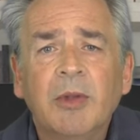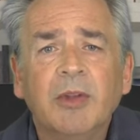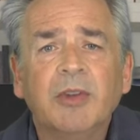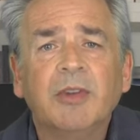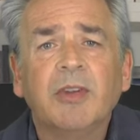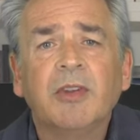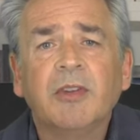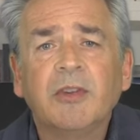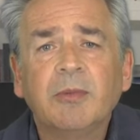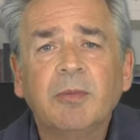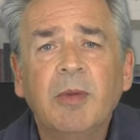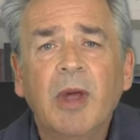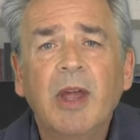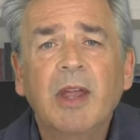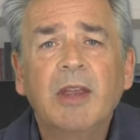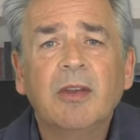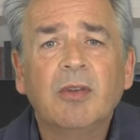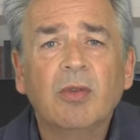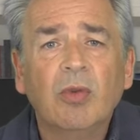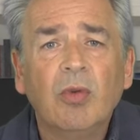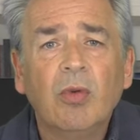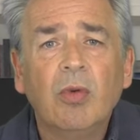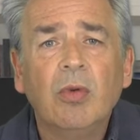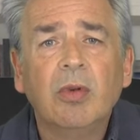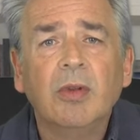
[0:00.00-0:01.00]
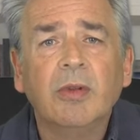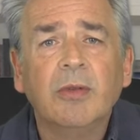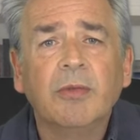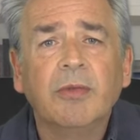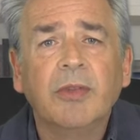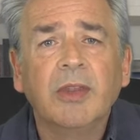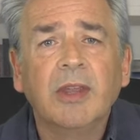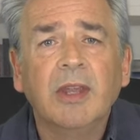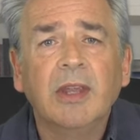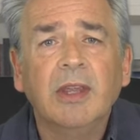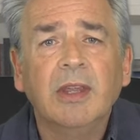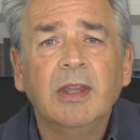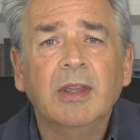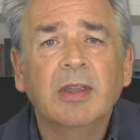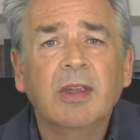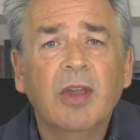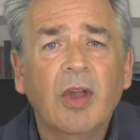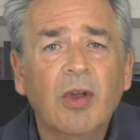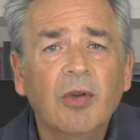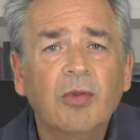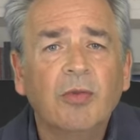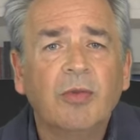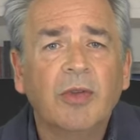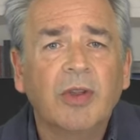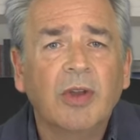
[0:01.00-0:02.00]
But despite all of the
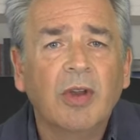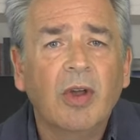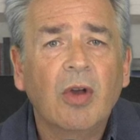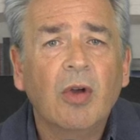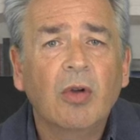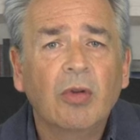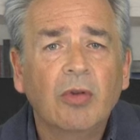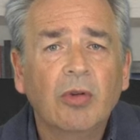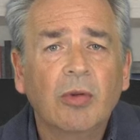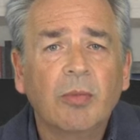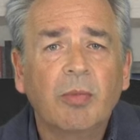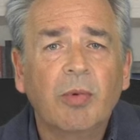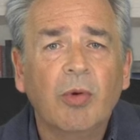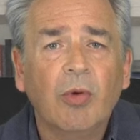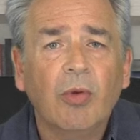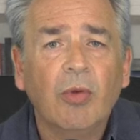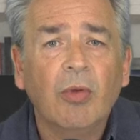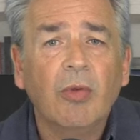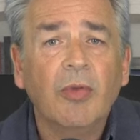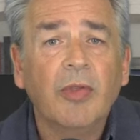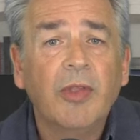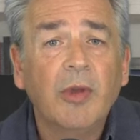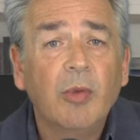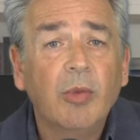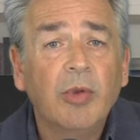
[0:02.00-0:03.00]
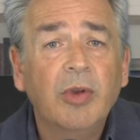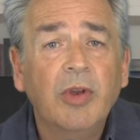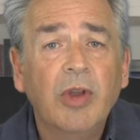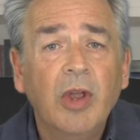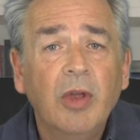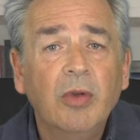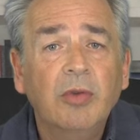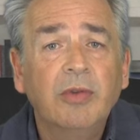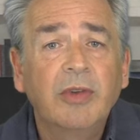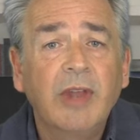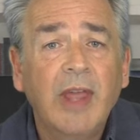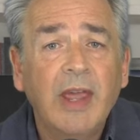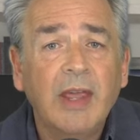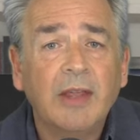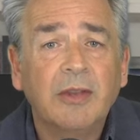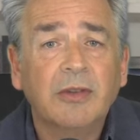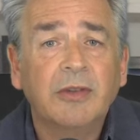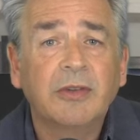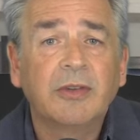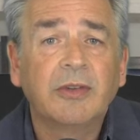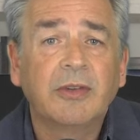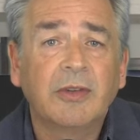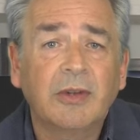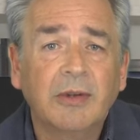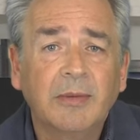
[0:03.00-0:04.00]
COVID horror porn, there were no
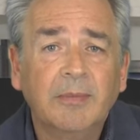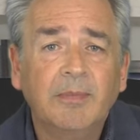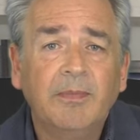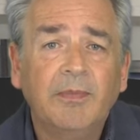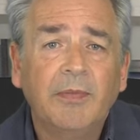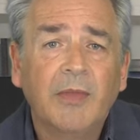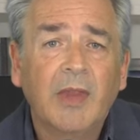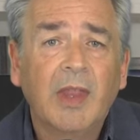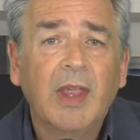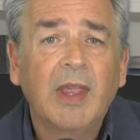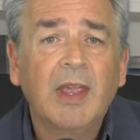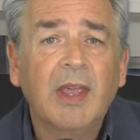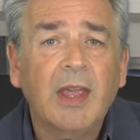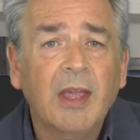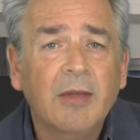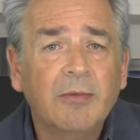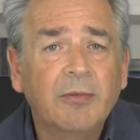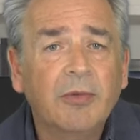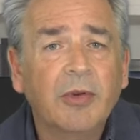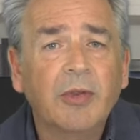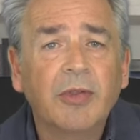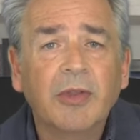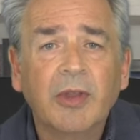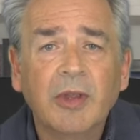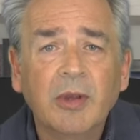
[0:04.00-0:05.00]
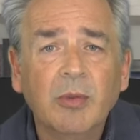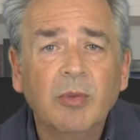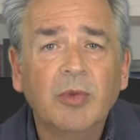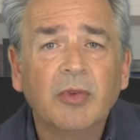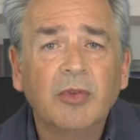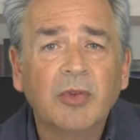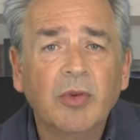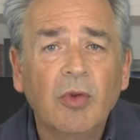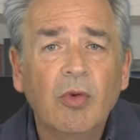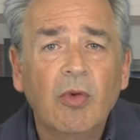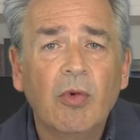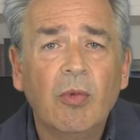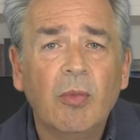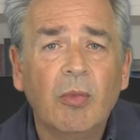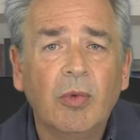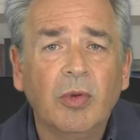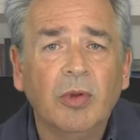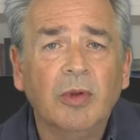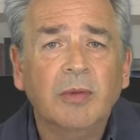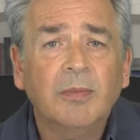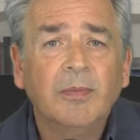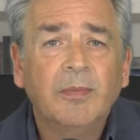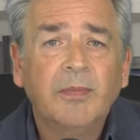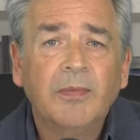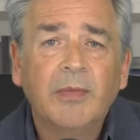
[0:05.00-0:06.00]
deaths. Everything was
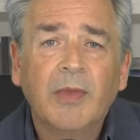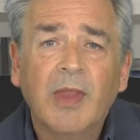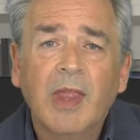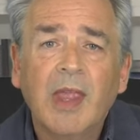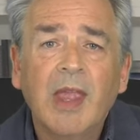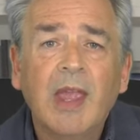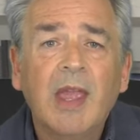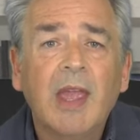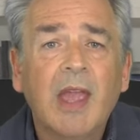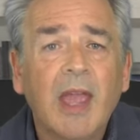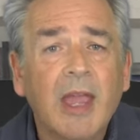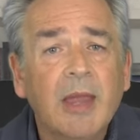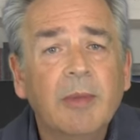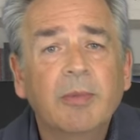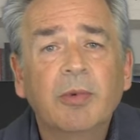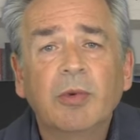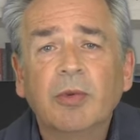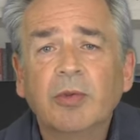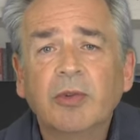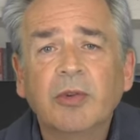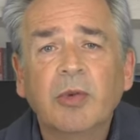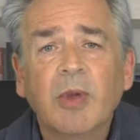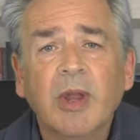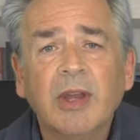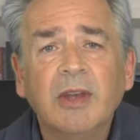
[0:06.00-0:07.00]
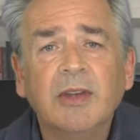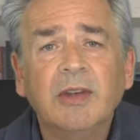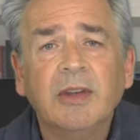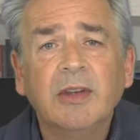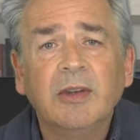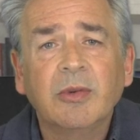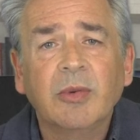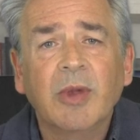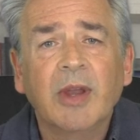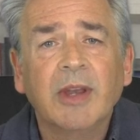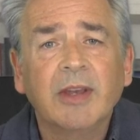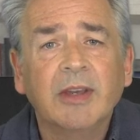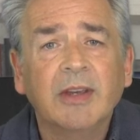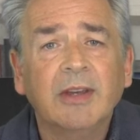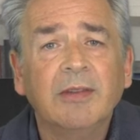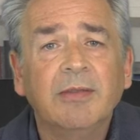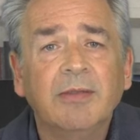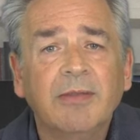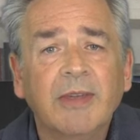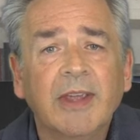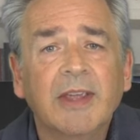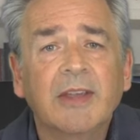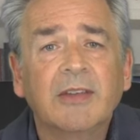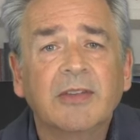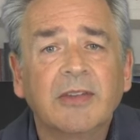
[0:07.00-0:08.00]
normal. April 2020
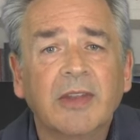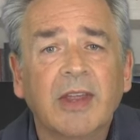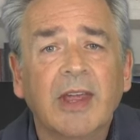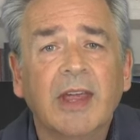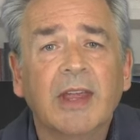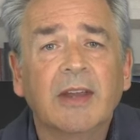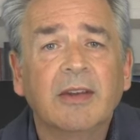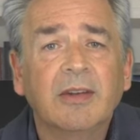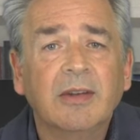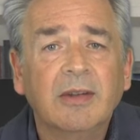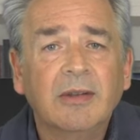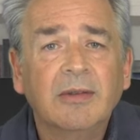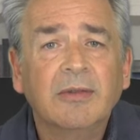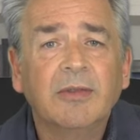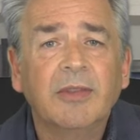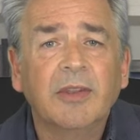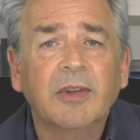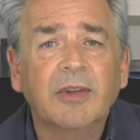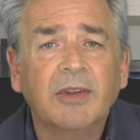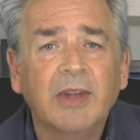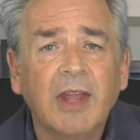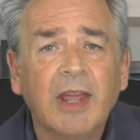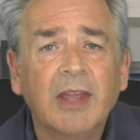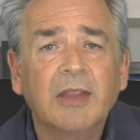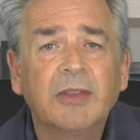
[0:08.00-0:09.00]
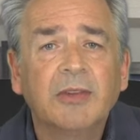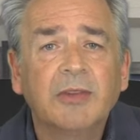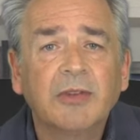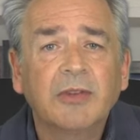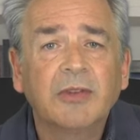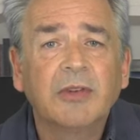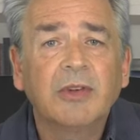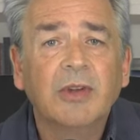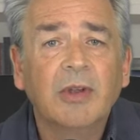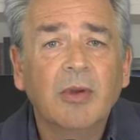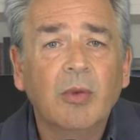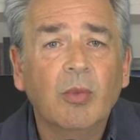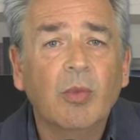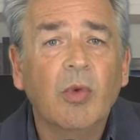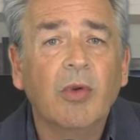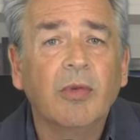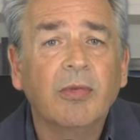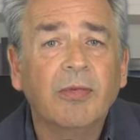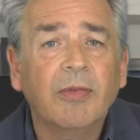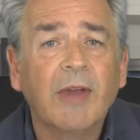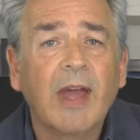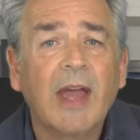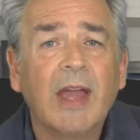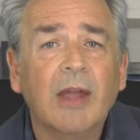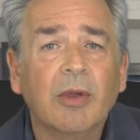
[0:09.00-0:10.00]
fixed that. The deaths were
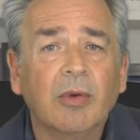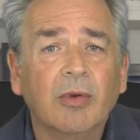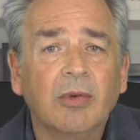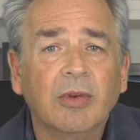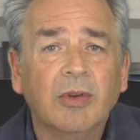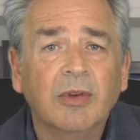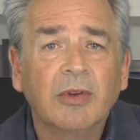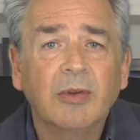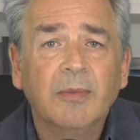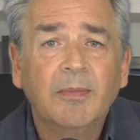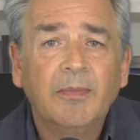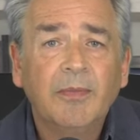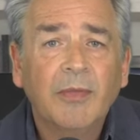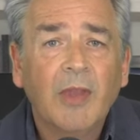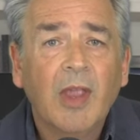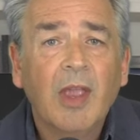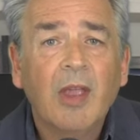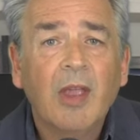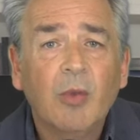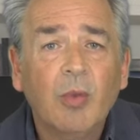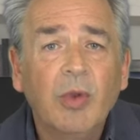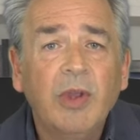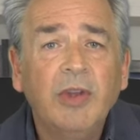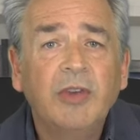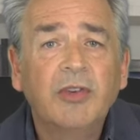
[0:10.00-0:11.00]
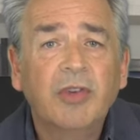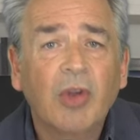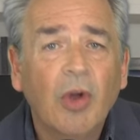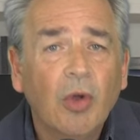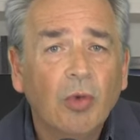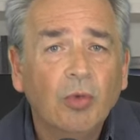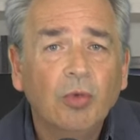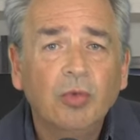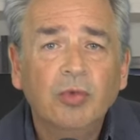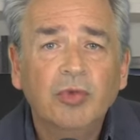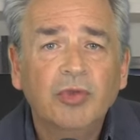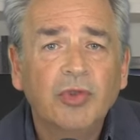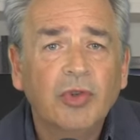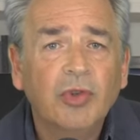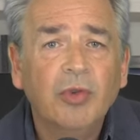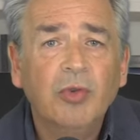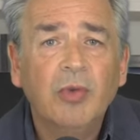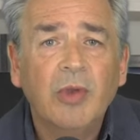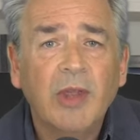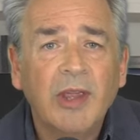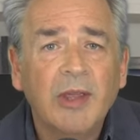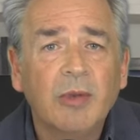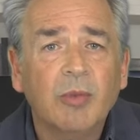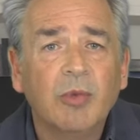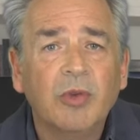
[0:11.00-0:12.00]
found. We told
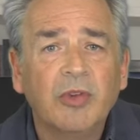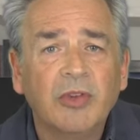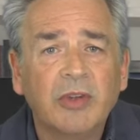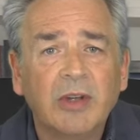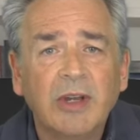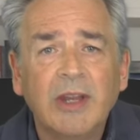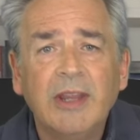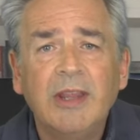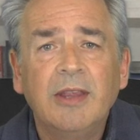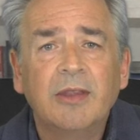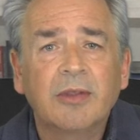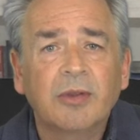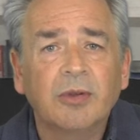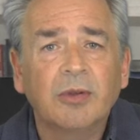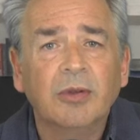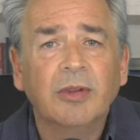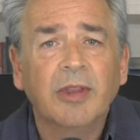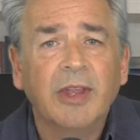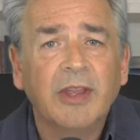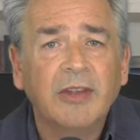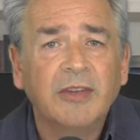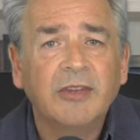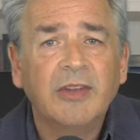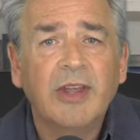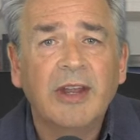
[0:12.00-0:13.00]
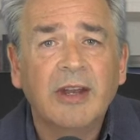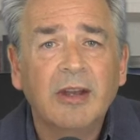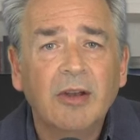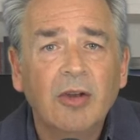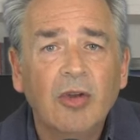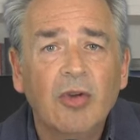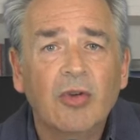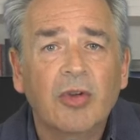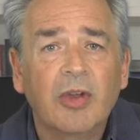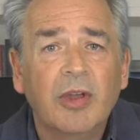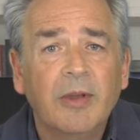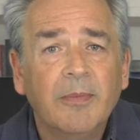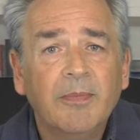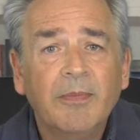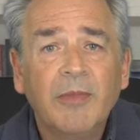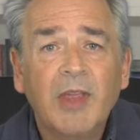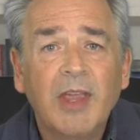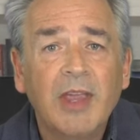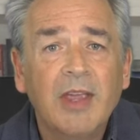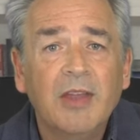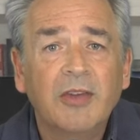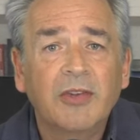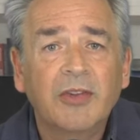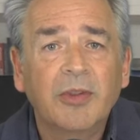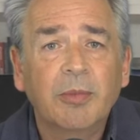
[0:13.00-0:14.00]
you it was lethal, they said. Look,
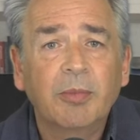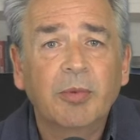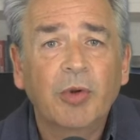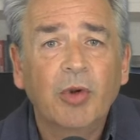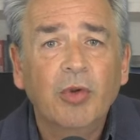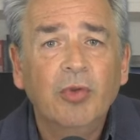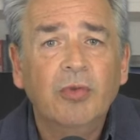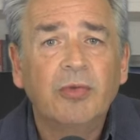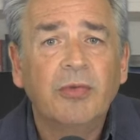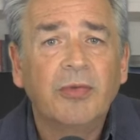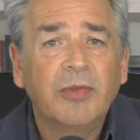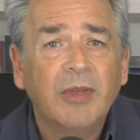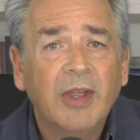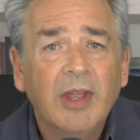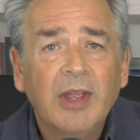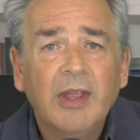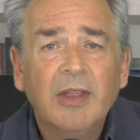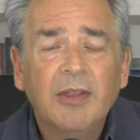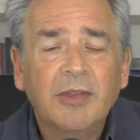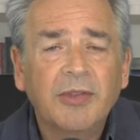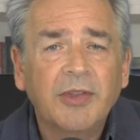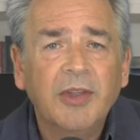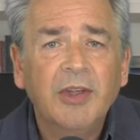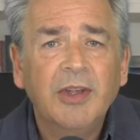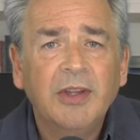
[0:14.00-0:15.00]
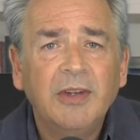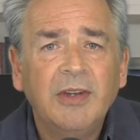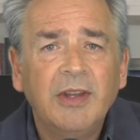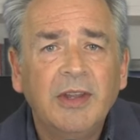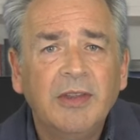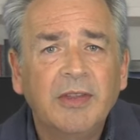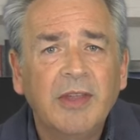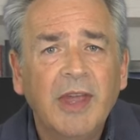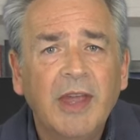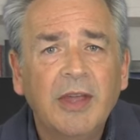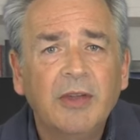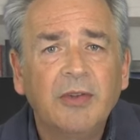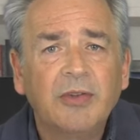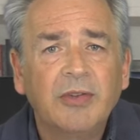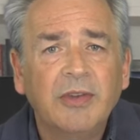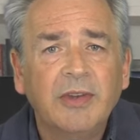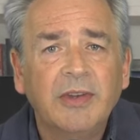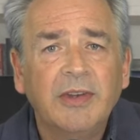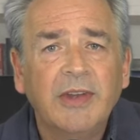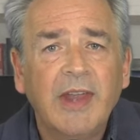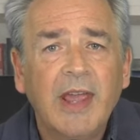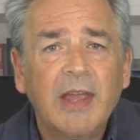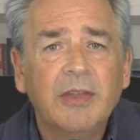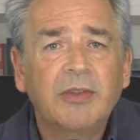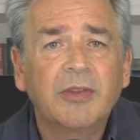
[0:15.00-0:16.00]
here's the proof.
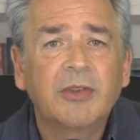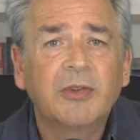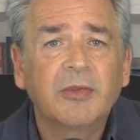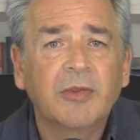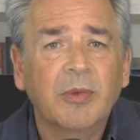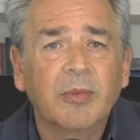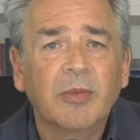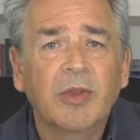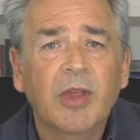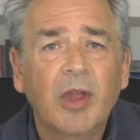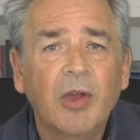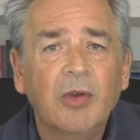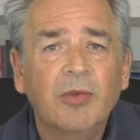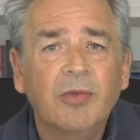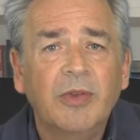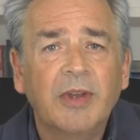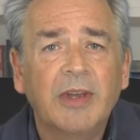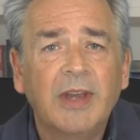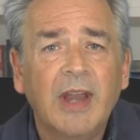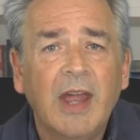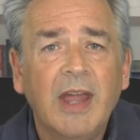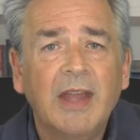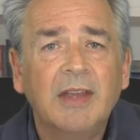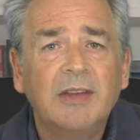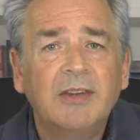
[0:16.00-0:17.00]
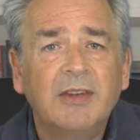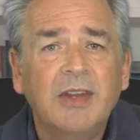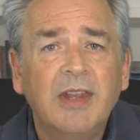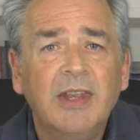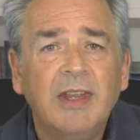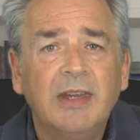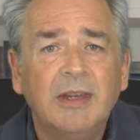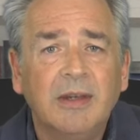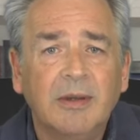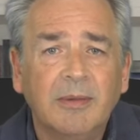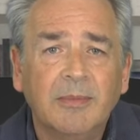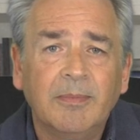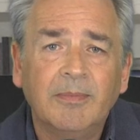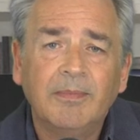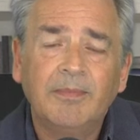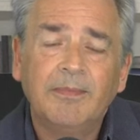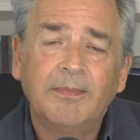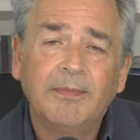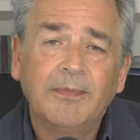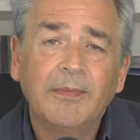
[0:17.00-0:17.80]
30,000 deaths from COVID-19.